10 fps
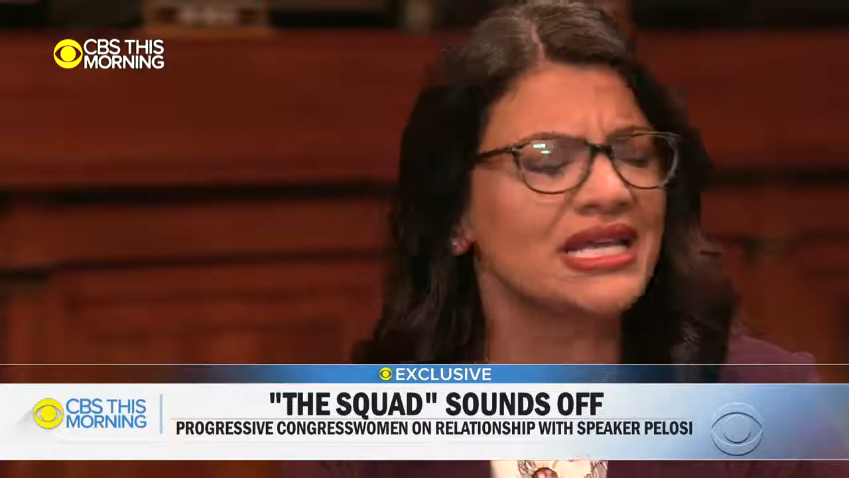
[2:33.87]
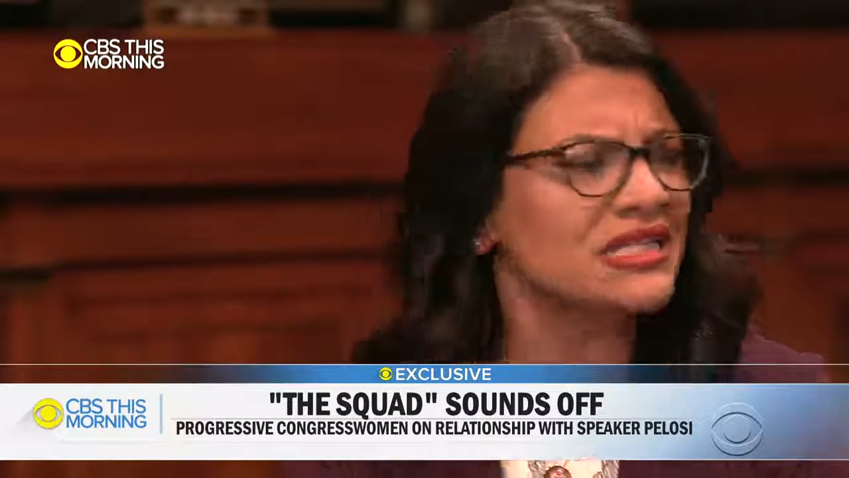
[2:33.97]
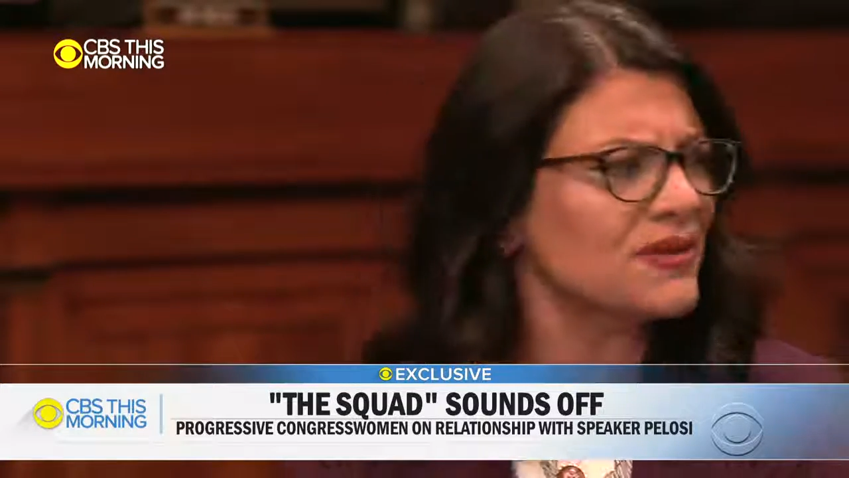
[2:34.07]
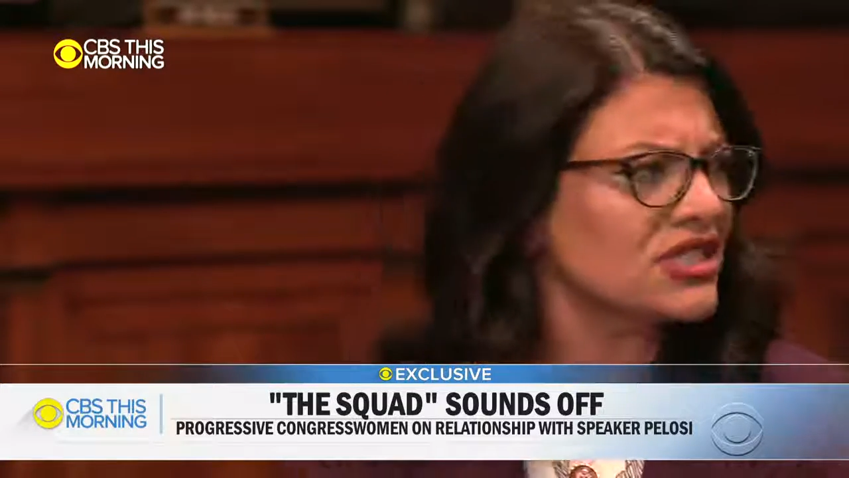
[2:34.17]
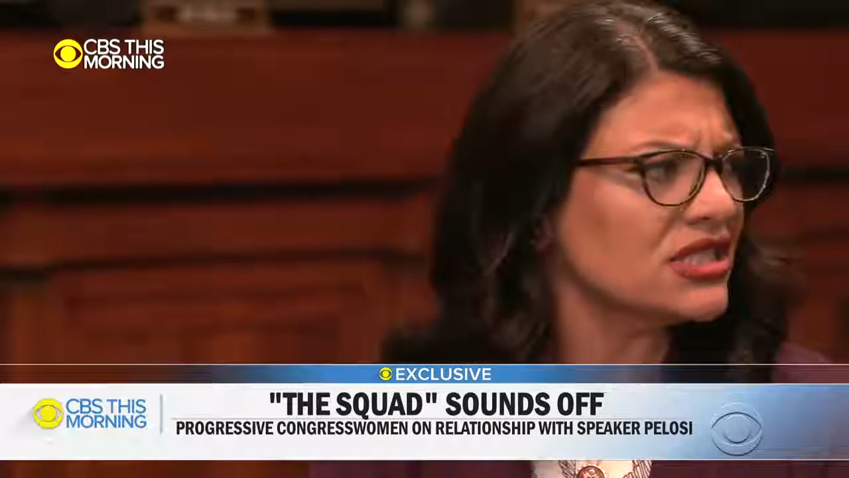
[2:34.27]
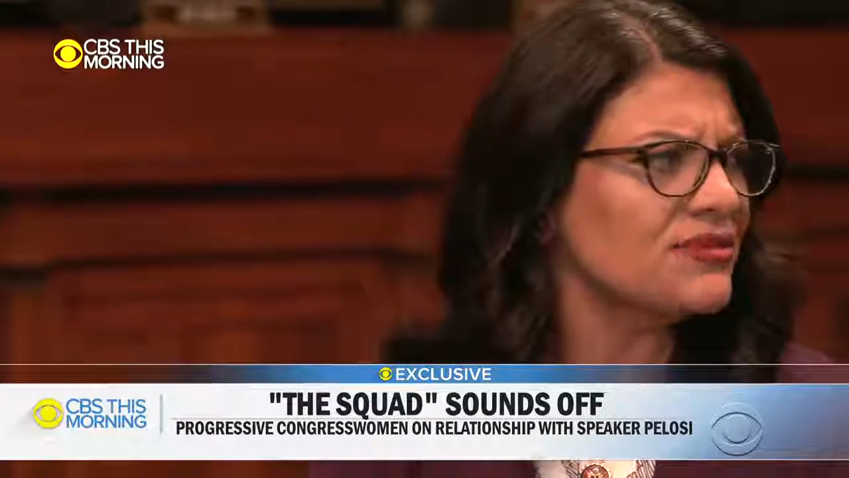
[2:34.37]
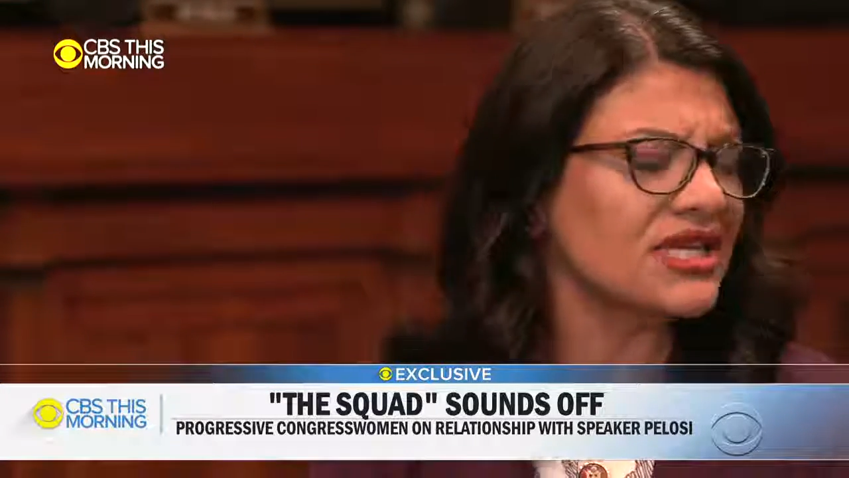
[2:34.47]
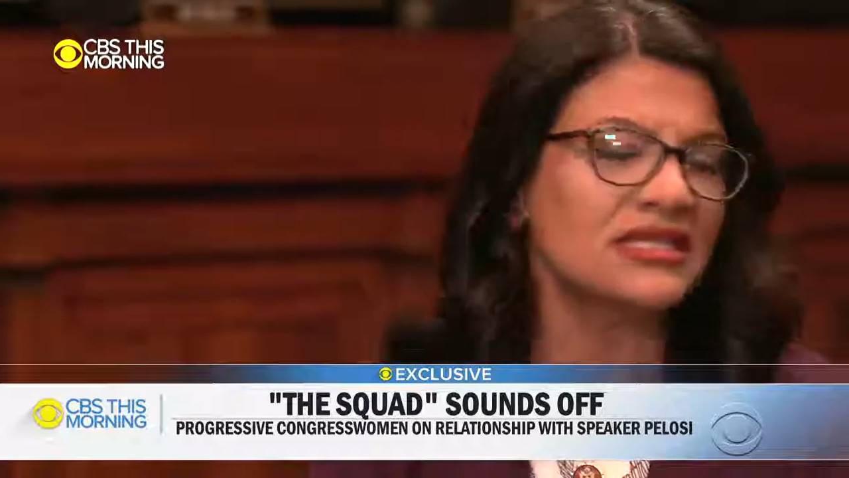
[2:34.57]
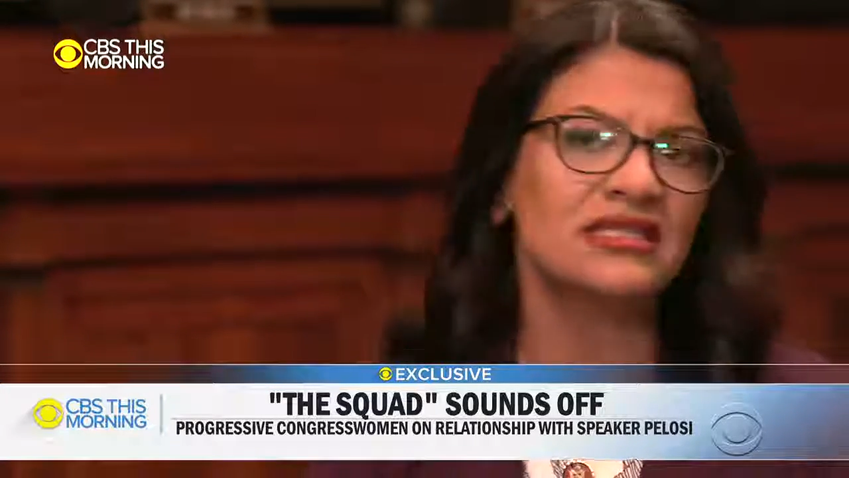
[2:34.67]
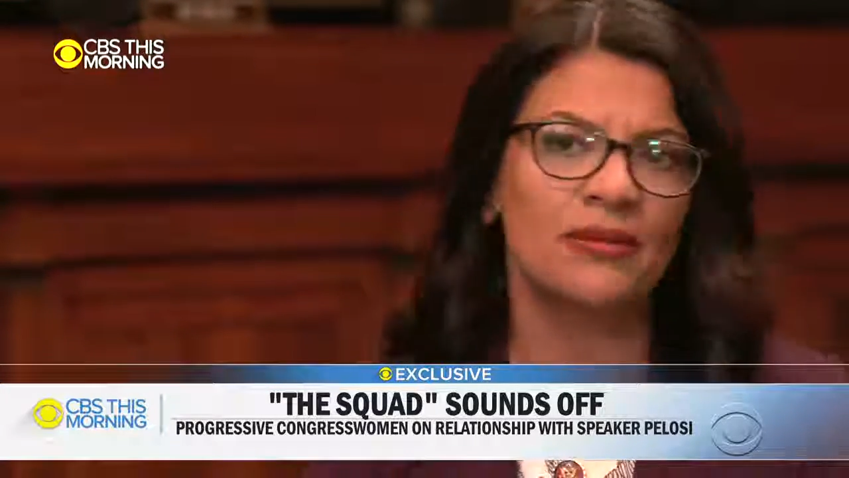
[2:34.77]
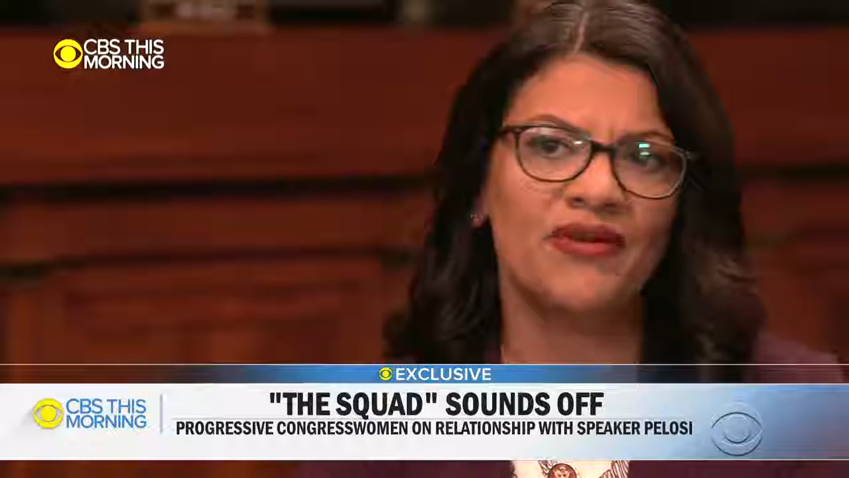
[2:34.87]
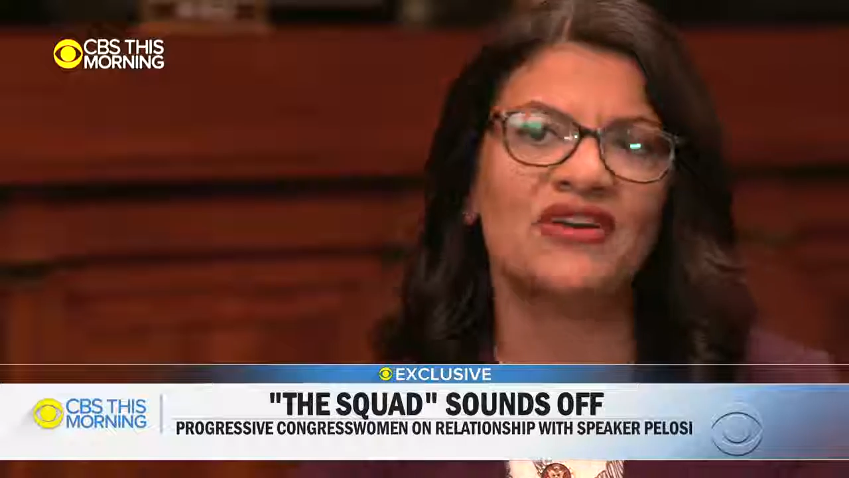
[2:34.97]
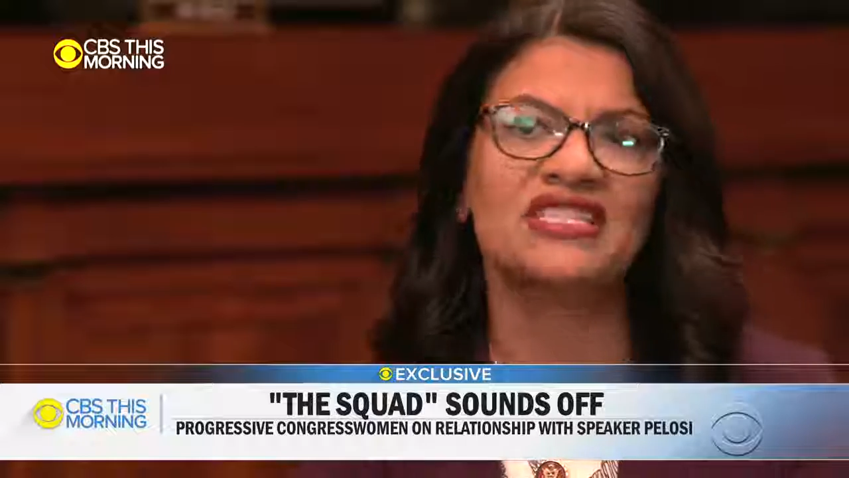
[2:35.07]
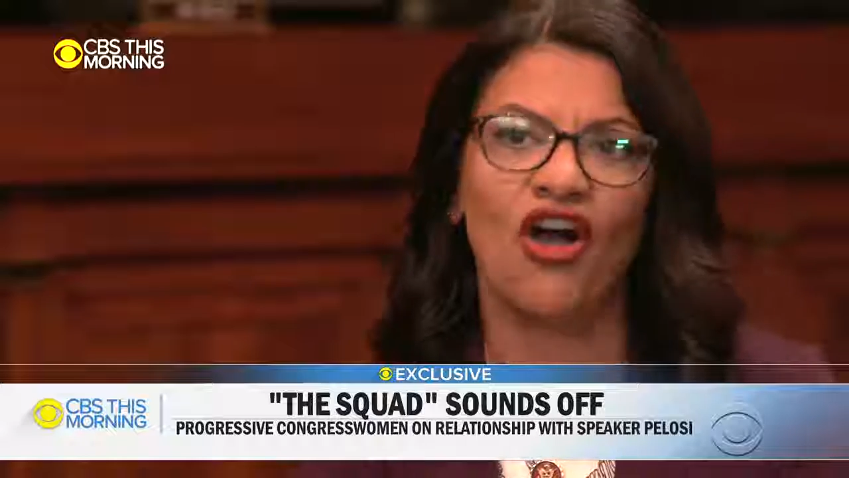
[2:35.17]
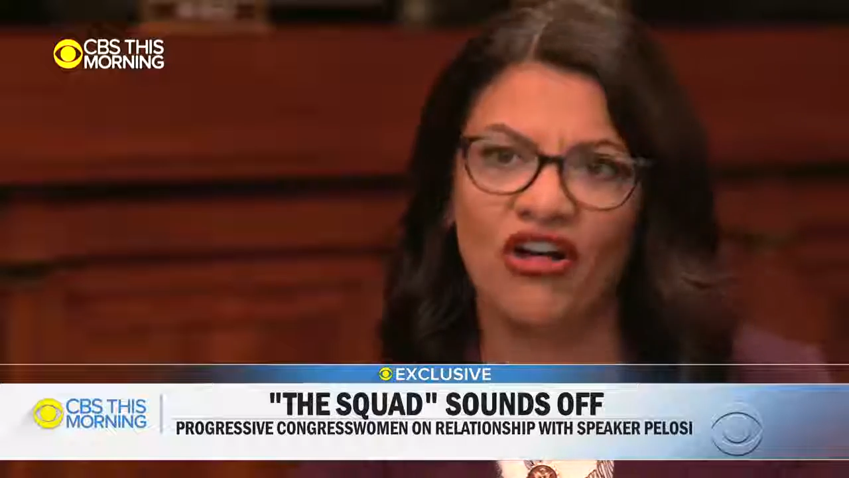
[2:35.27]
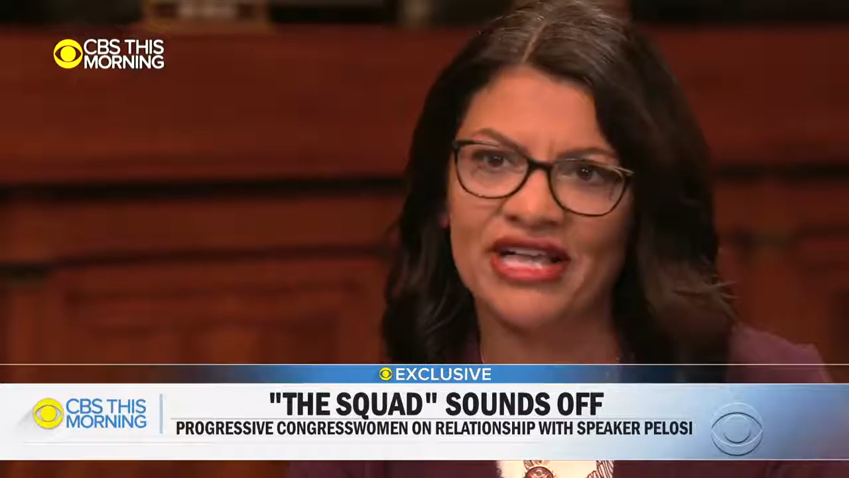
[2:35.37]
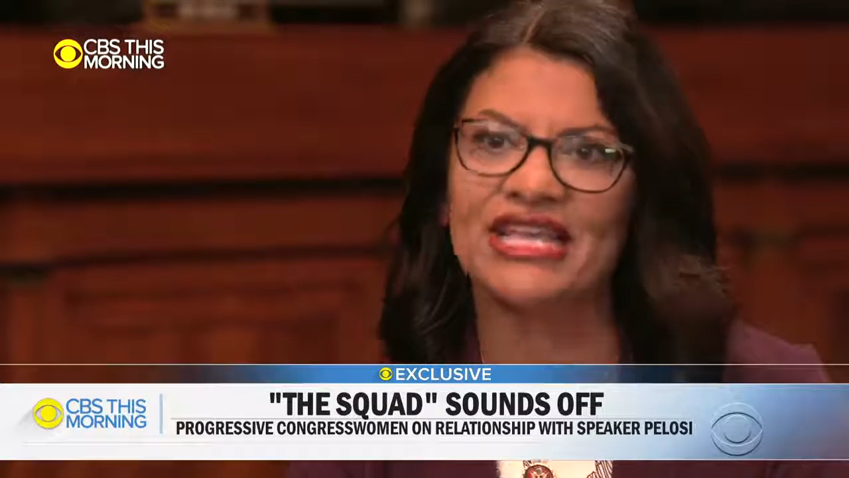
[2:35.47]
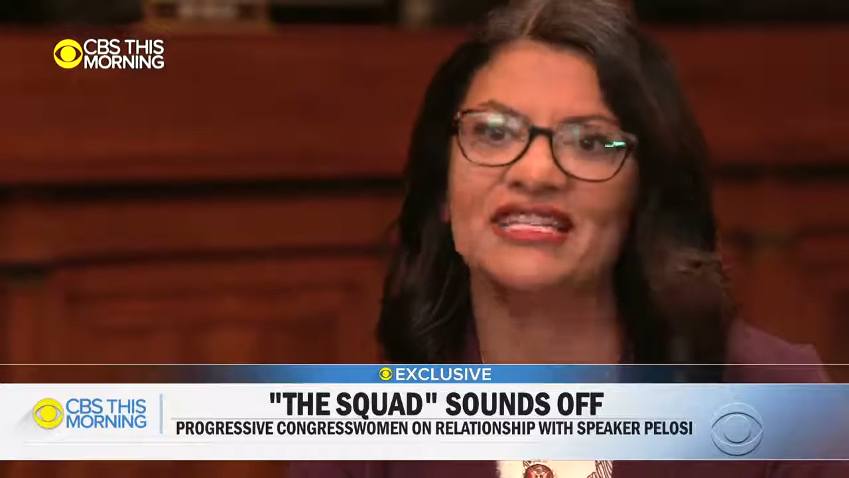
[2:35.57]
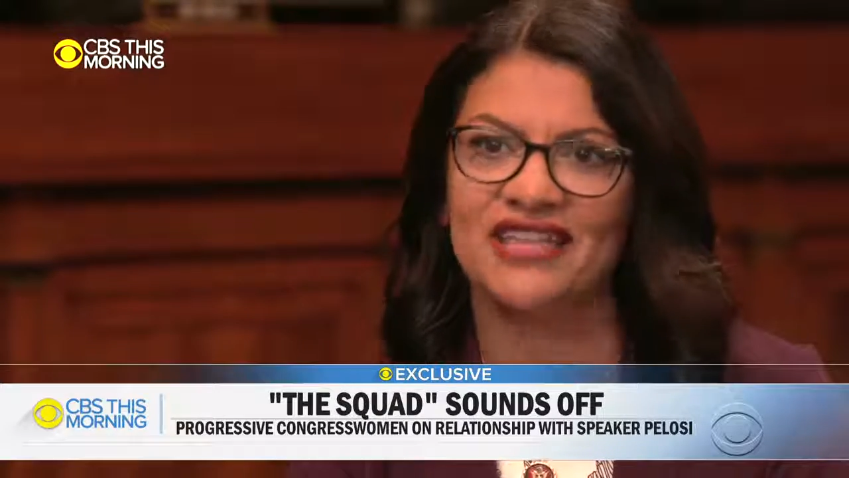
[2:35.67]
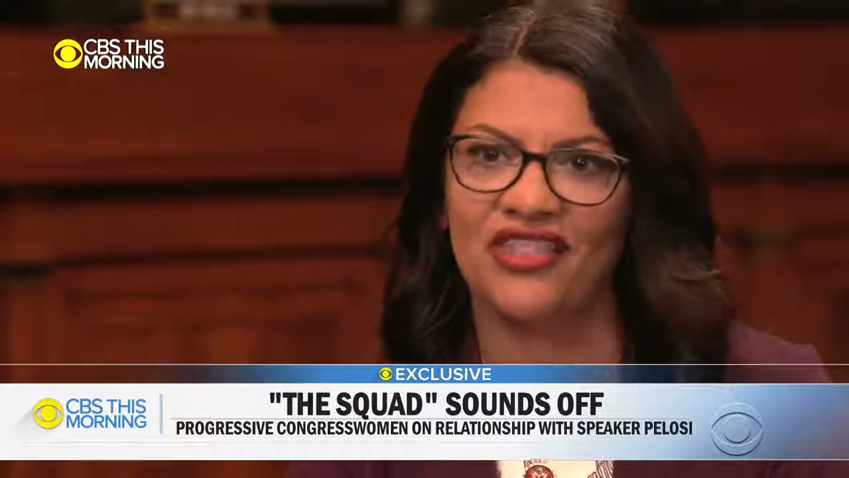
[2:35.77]
especially because some of us are
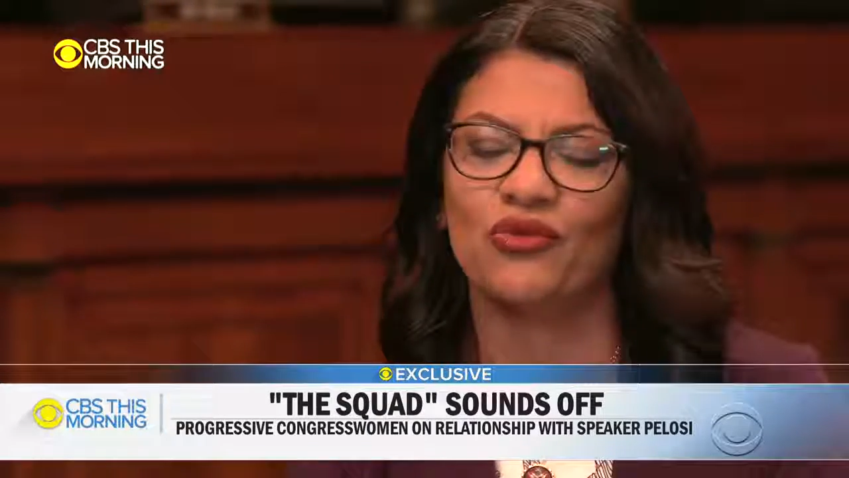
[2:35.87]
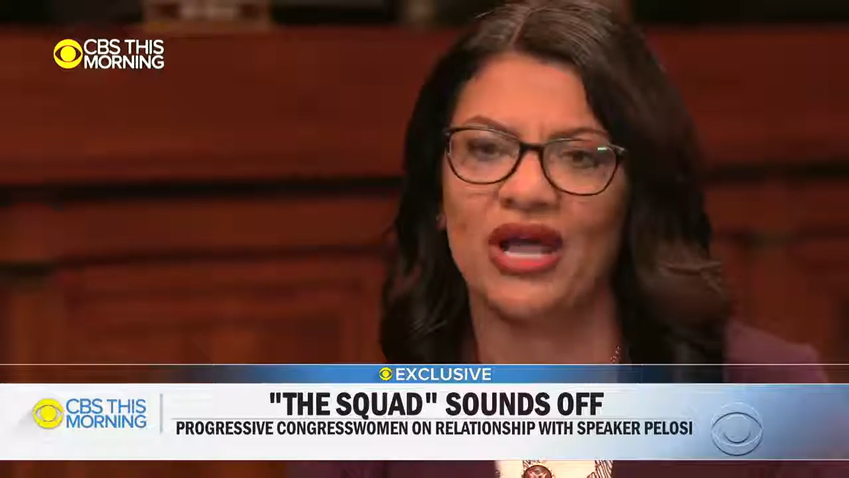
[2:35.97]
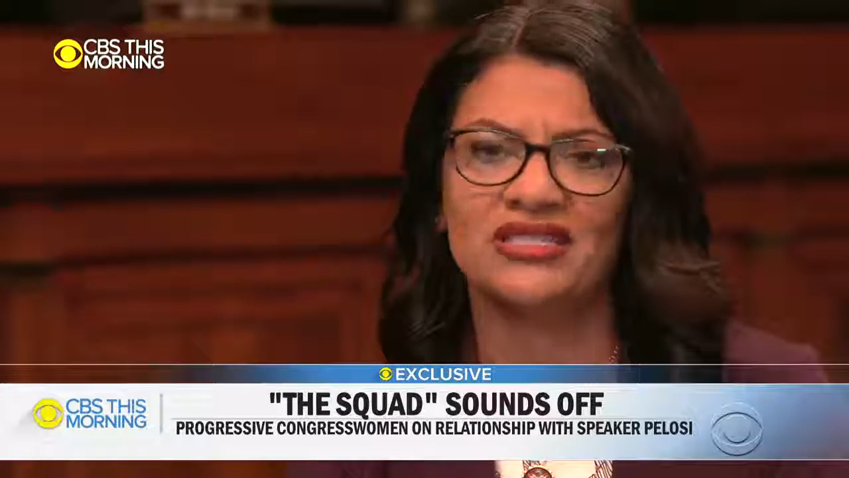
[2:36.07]
getting death